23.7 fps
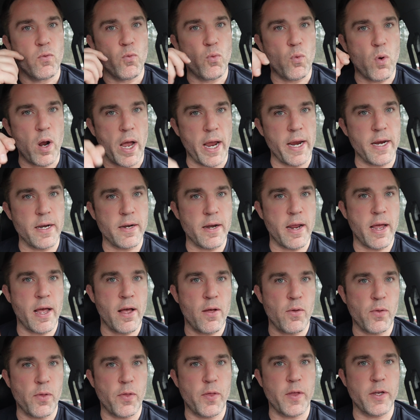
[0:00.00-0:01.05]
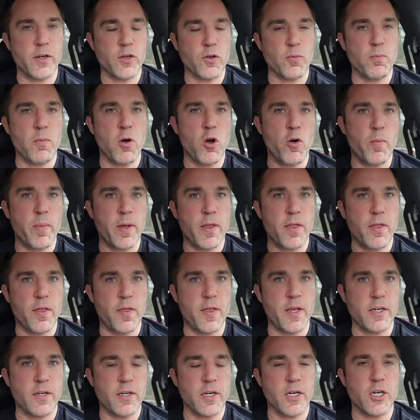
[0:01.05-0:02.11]
Right now, this moment,
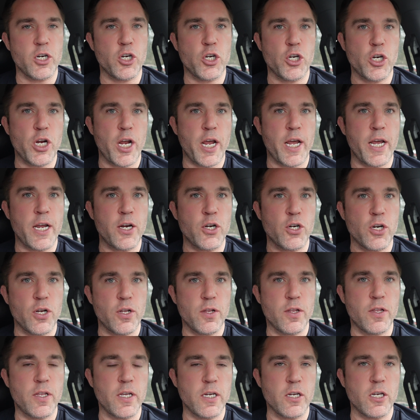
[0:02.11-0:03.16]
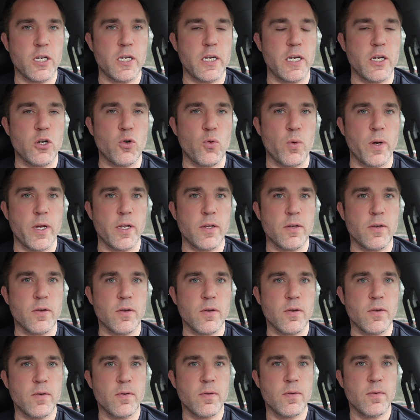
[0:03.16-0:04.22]
this exchange, this
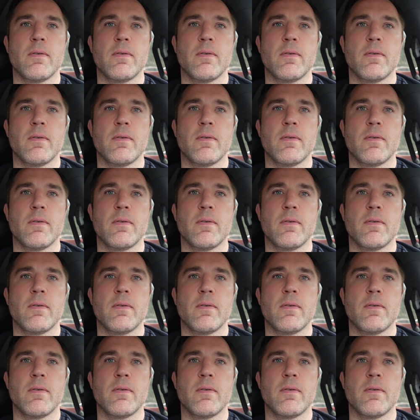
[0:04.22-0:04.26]
sequence.